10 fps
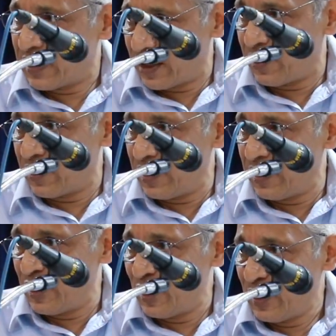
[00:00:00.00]

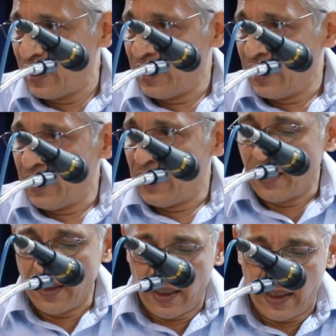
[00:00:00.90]
recorded,
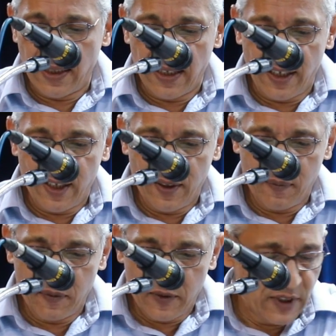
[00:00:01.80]
and
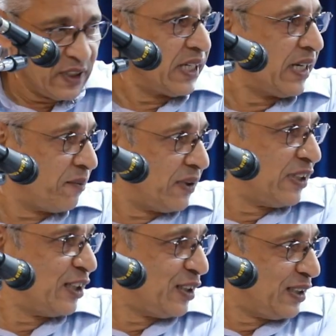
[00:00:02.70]
so I
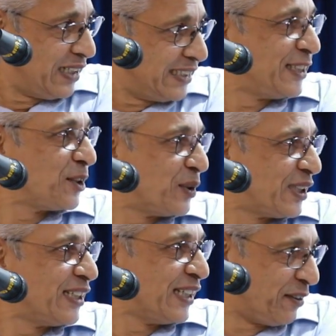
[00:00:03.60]
will listen to
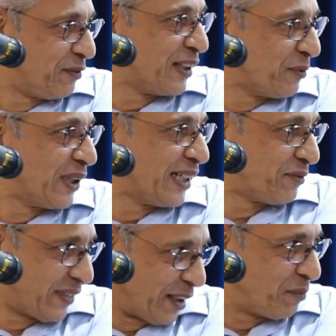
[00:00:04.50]
it in the evening when I
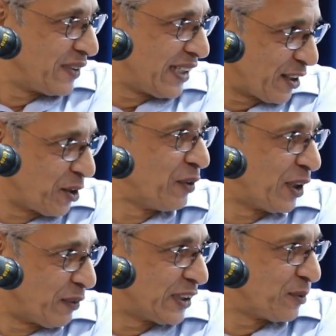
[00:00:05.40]
have time. Thank you
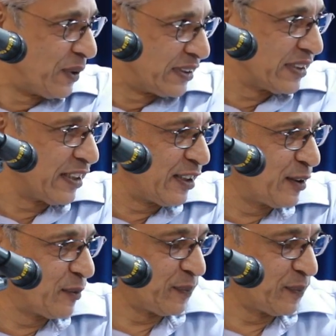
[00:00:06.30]
very much once again.